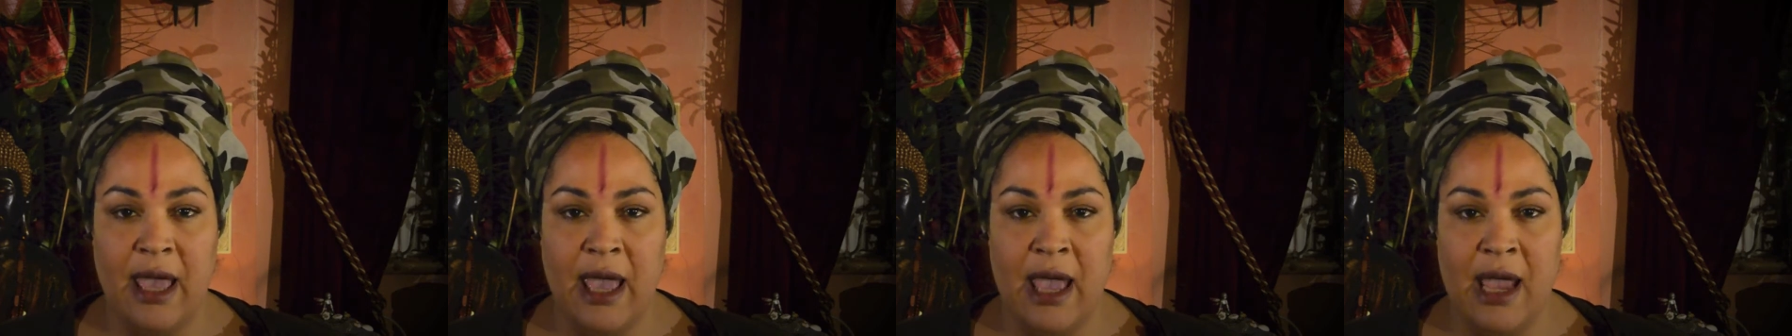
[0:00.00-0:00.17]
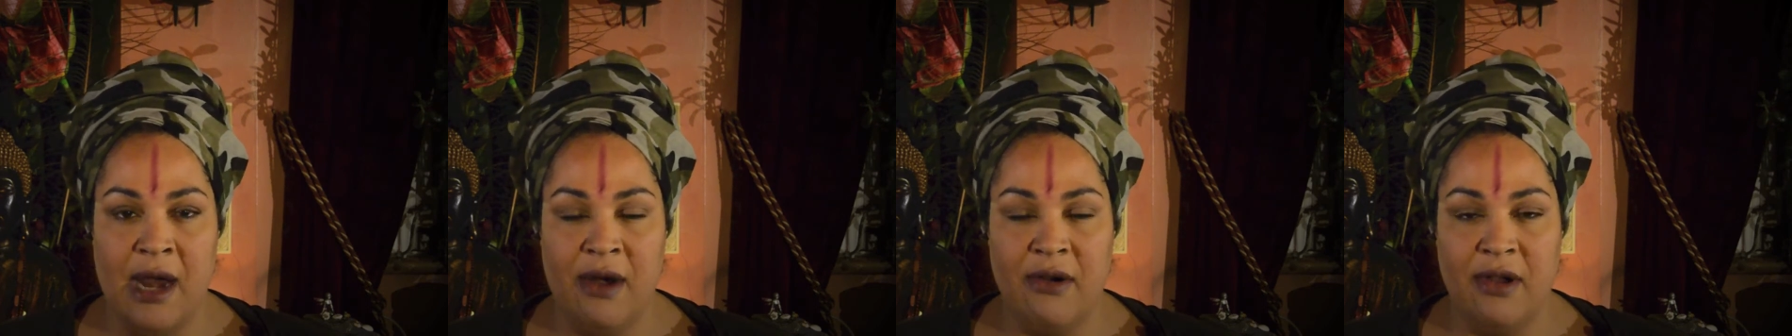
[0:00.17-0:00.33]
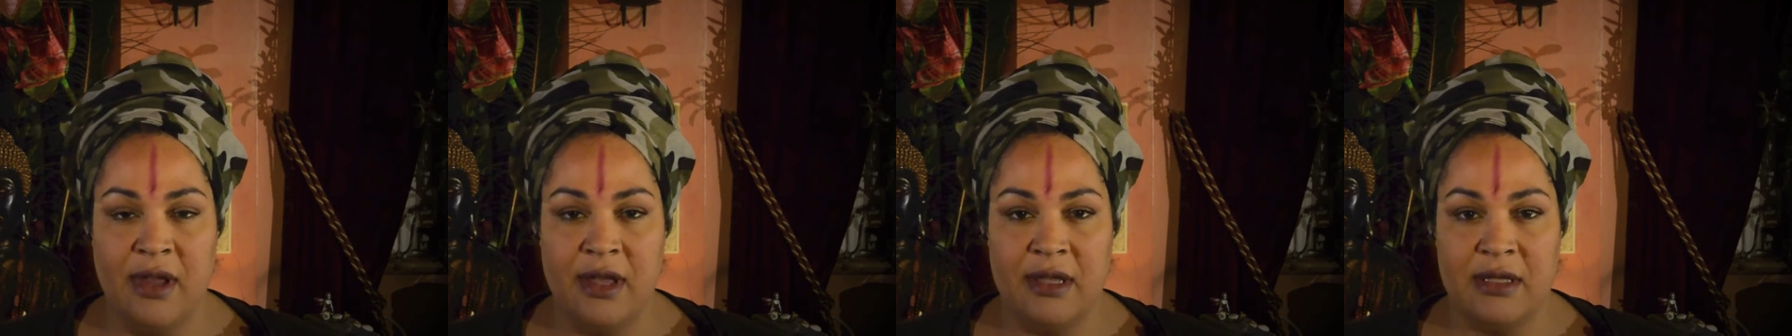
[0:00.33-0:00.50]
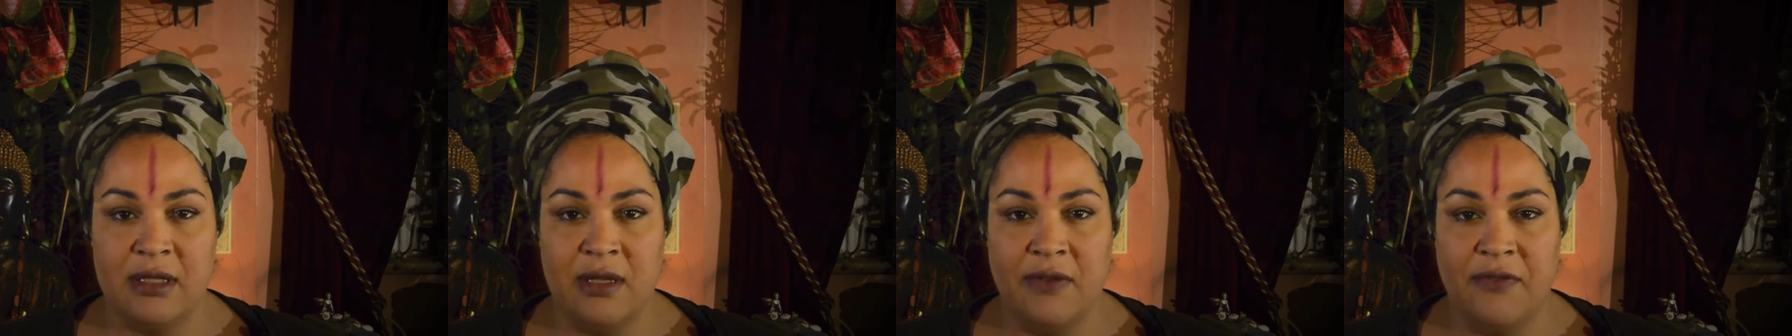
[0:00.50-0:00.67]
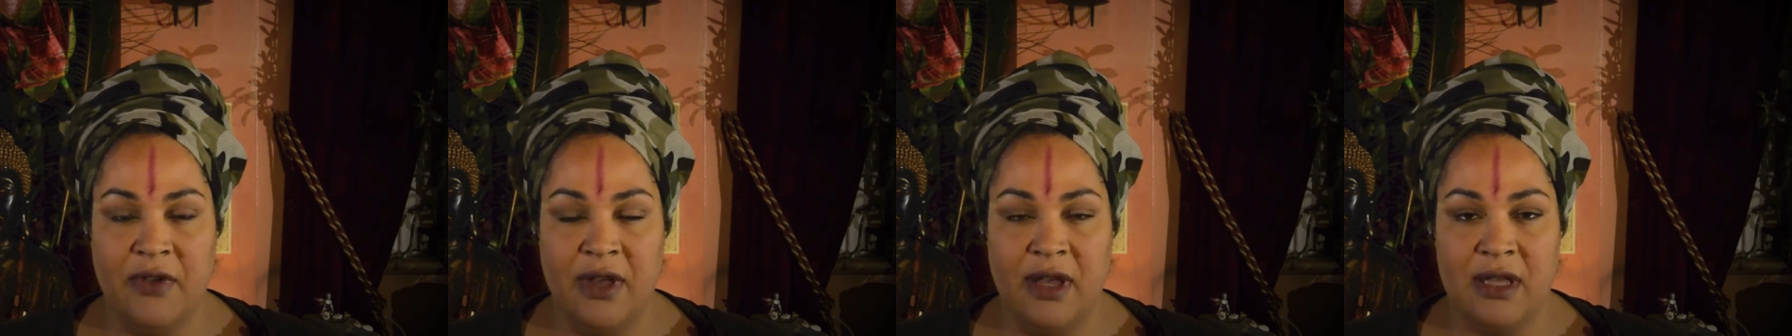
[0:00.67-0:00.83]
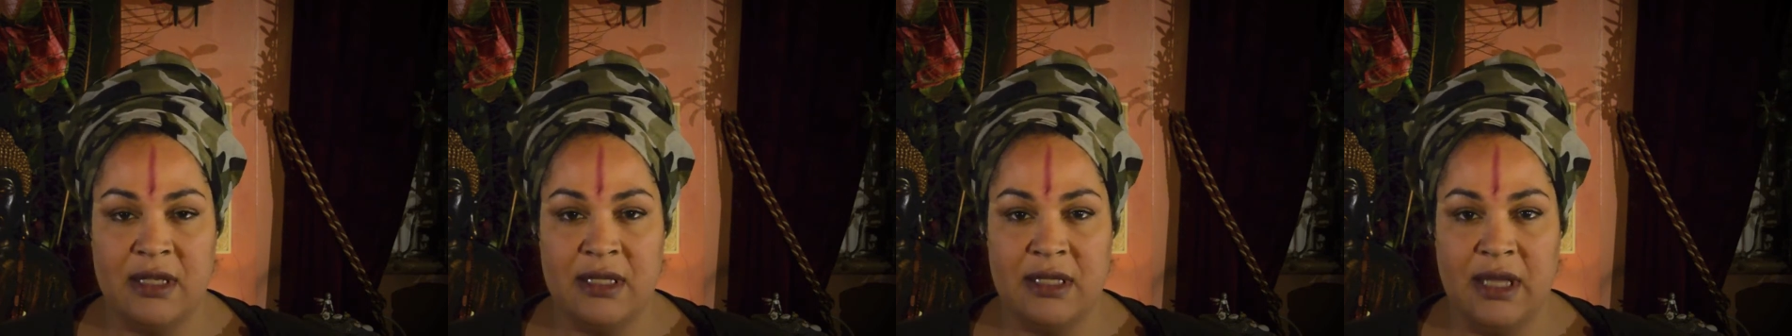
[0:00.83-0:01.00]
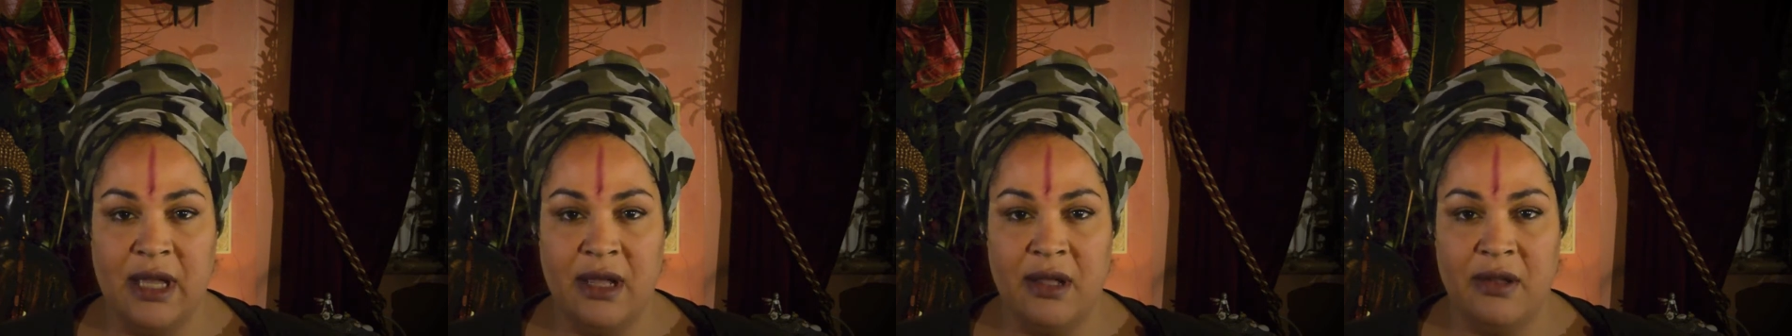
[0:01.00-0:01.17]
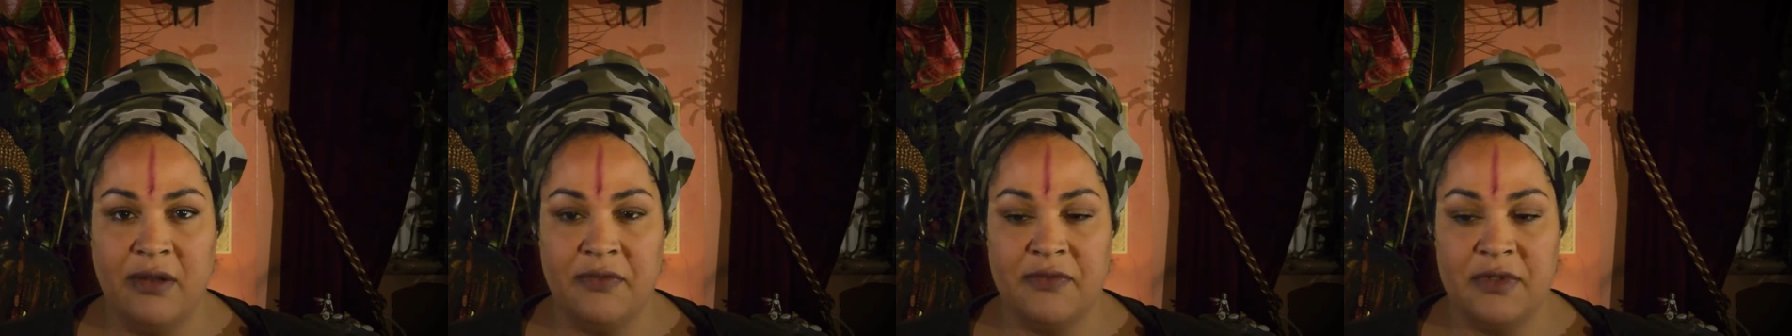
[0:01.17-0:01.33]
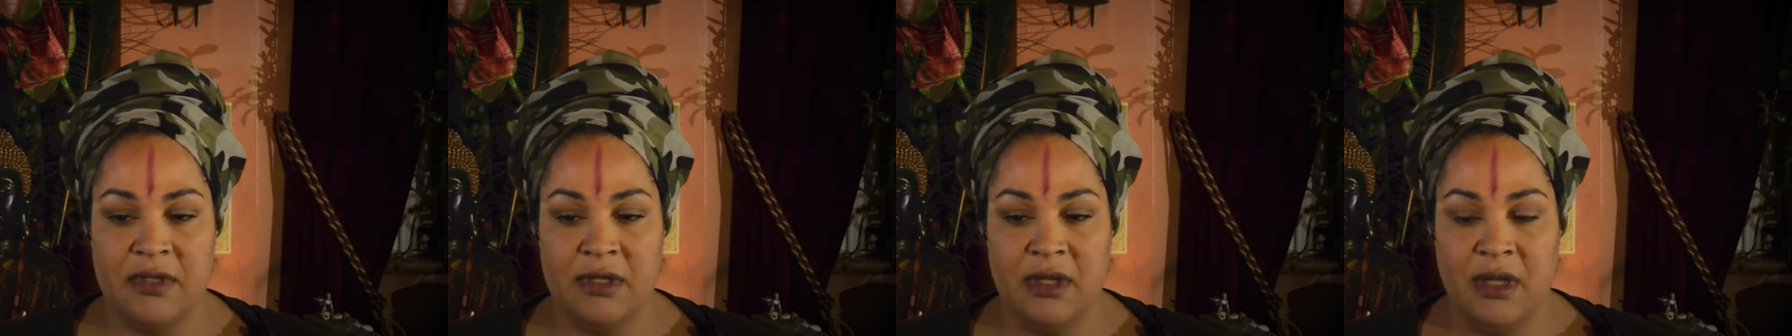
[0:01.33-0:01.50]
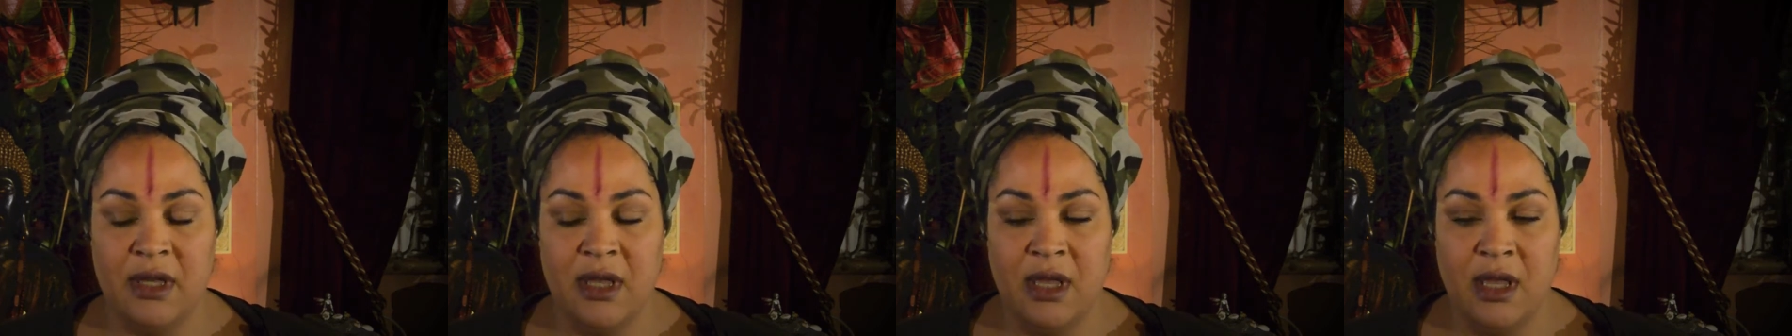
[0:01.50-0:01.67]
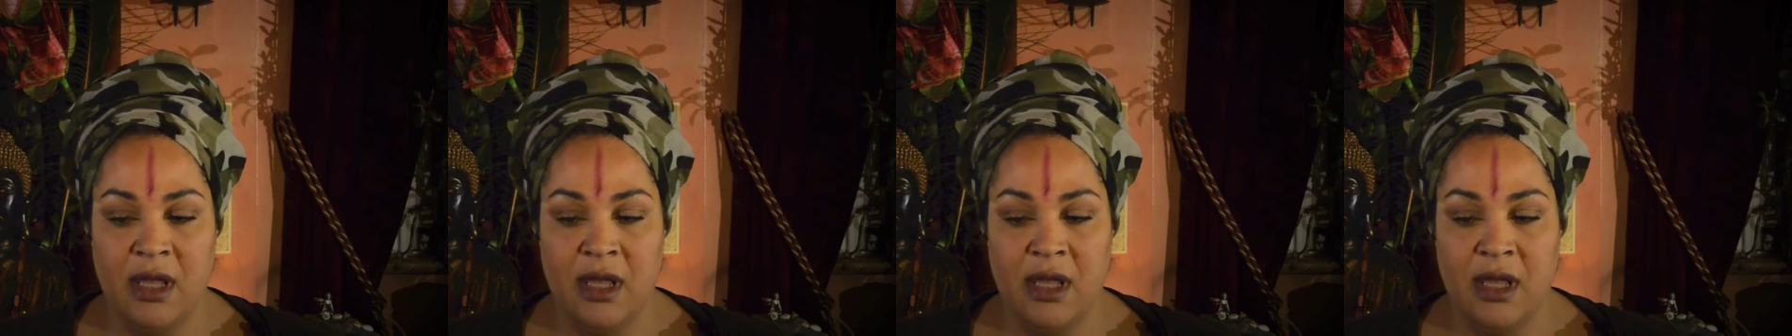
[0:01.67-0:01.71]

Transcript: areas of ourselves,